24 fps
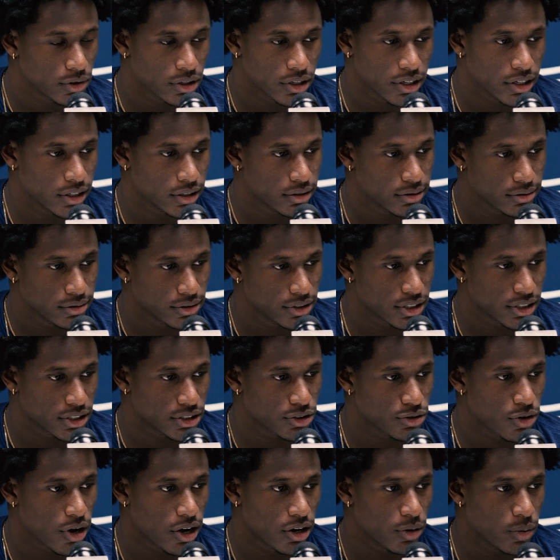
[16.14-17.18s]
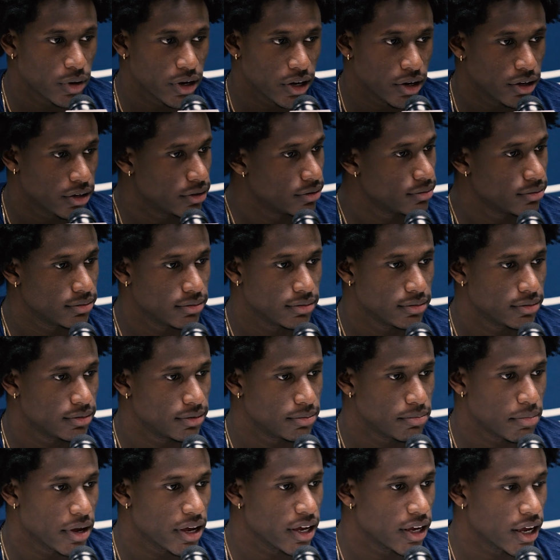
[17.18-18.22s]
Really, just throughout the week,
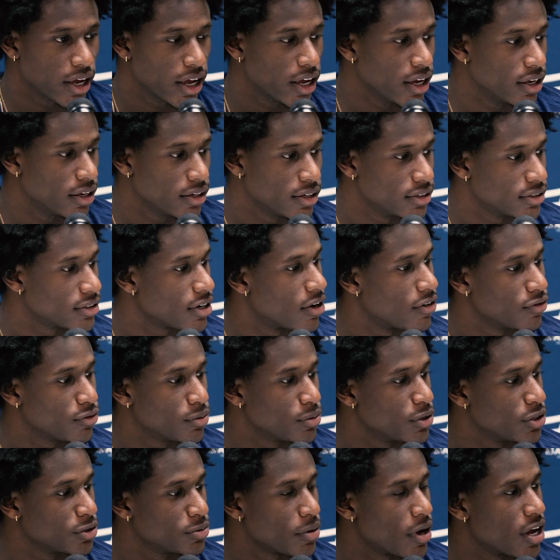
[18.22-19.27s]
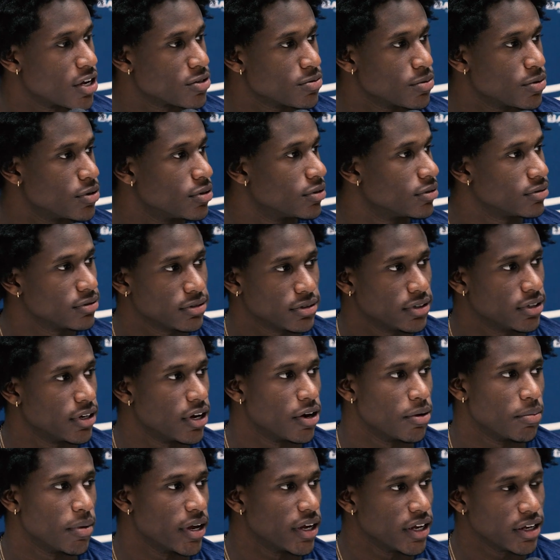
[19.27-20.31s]
make eight as comfortable as possible. Mm-hmm. You
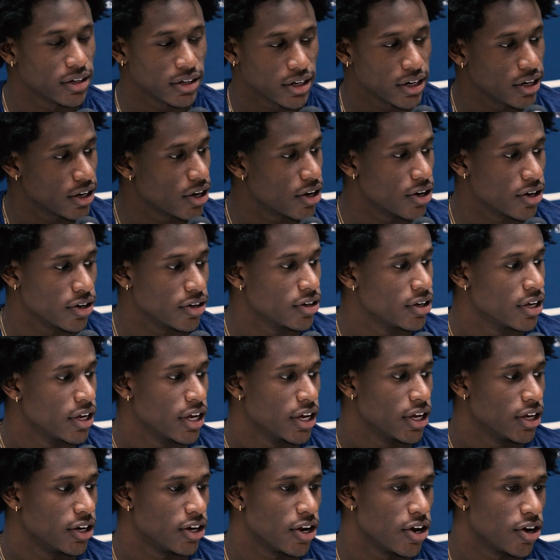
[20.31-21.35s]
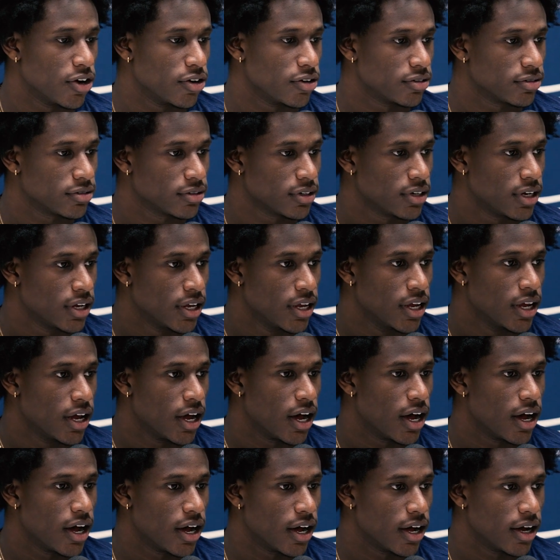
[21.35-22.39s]
know, make it Miko, you know,
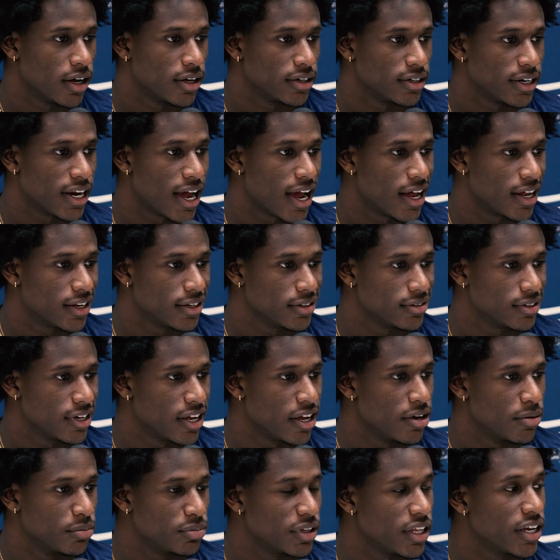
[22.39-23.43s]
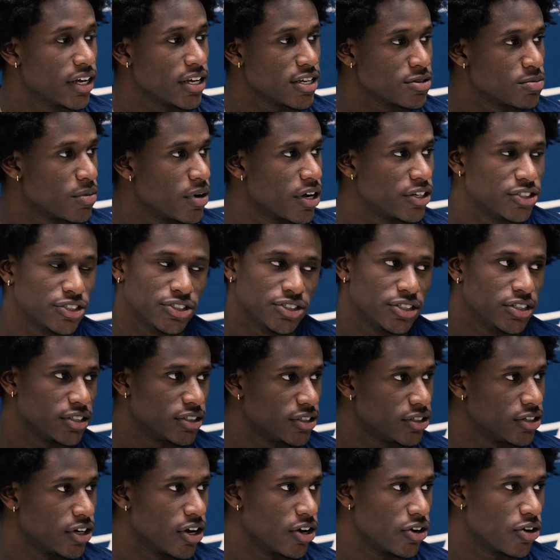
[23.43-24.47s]
not let him think as much and just,
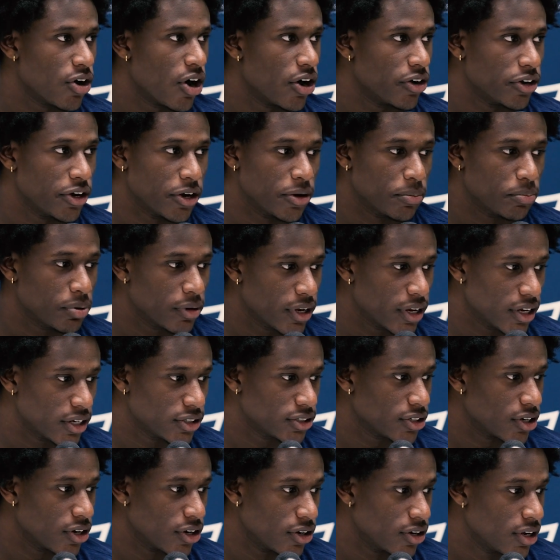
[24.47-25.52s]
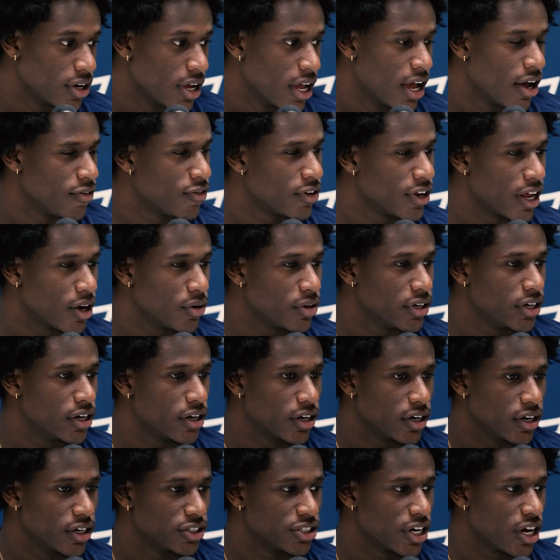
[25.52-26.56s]
you know, go out there and play. So I feel like we did a
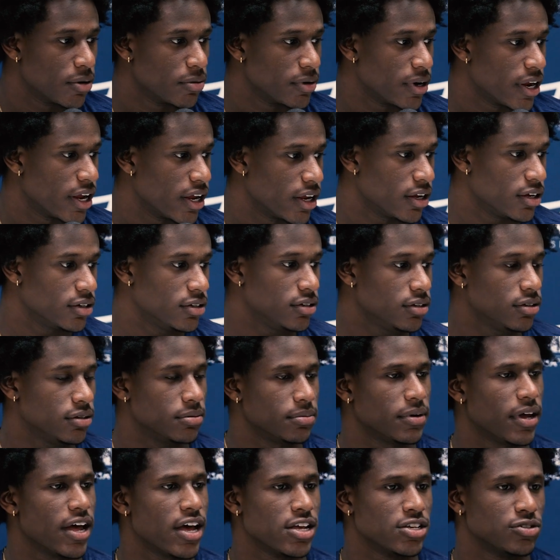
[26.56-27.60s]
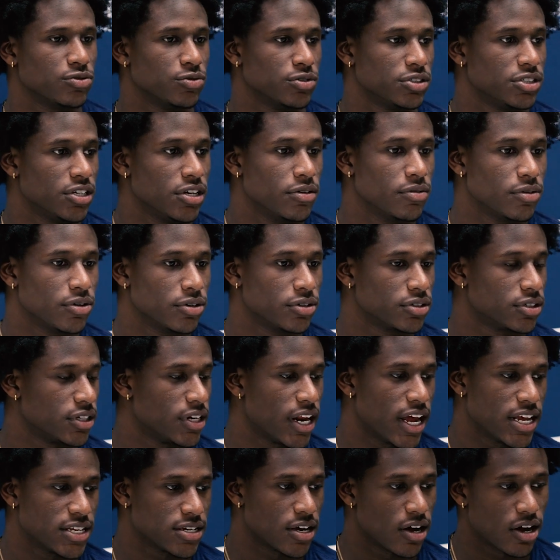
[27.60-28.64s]
good job of that as receivers and
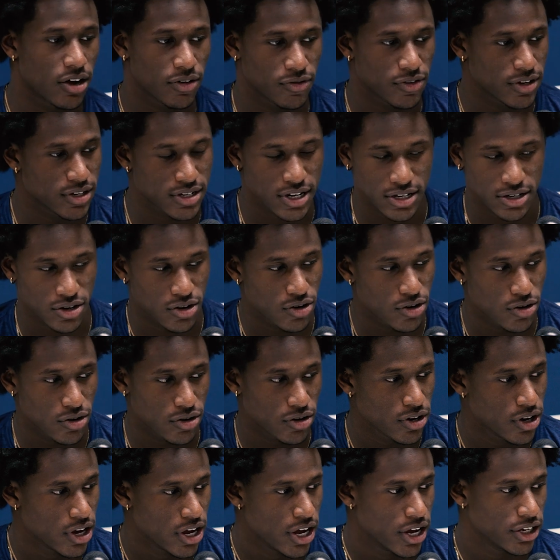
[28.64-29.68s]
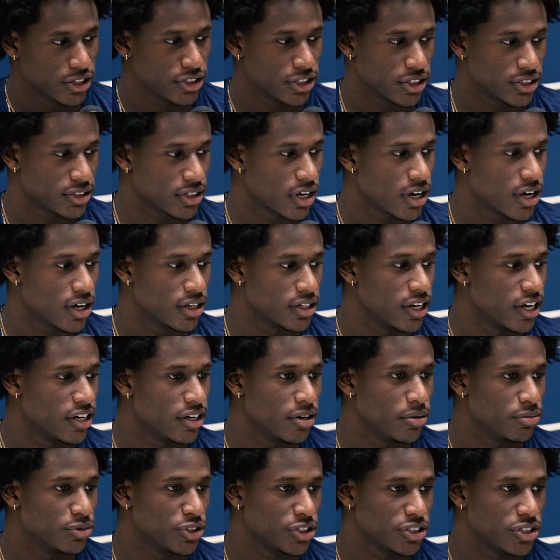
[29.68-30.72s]
as an offense as a whole, just letting
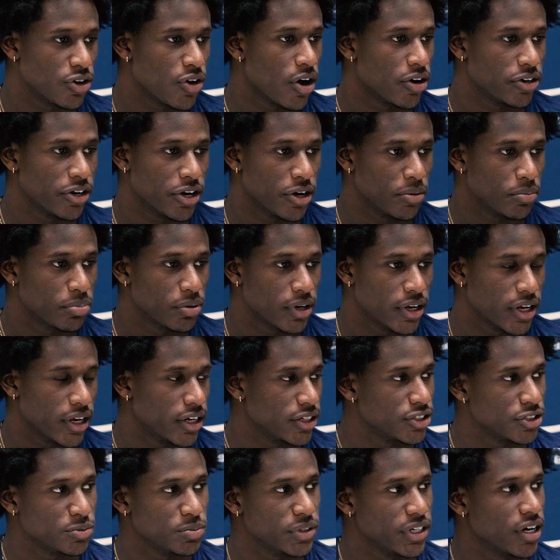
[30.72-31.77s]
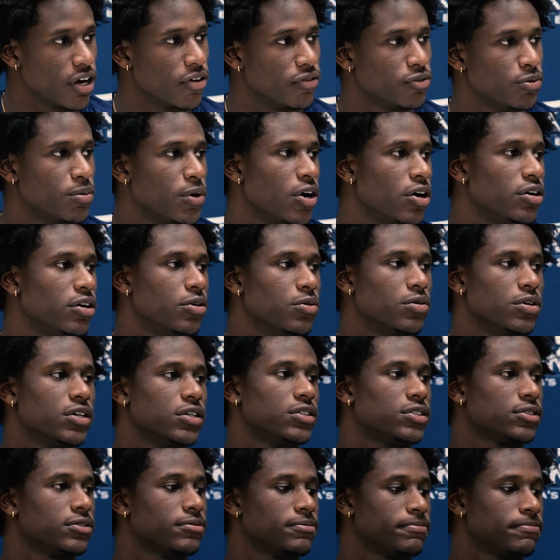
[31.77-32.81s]
him just go out there and play and just be comfortable out there with
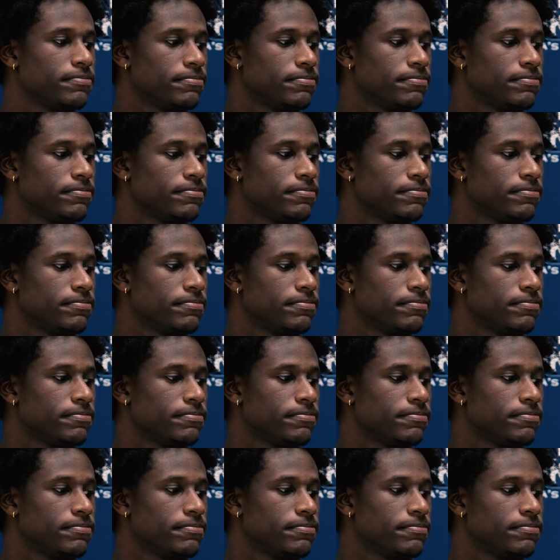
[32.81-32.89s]
us.